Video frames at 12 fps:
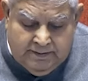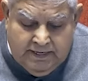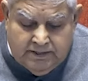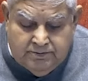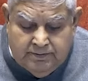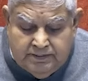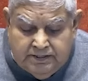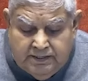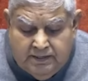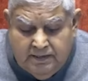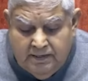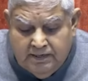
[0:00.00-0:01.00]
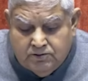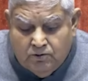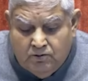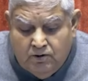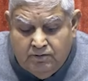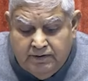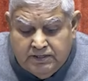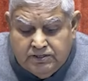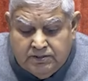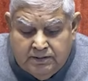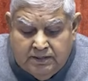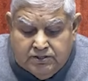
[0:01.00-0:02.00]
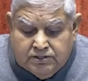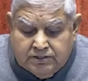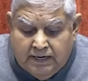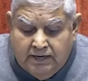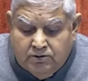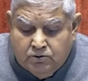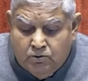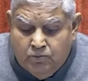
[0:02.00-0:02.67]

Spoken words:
AJBG has always strived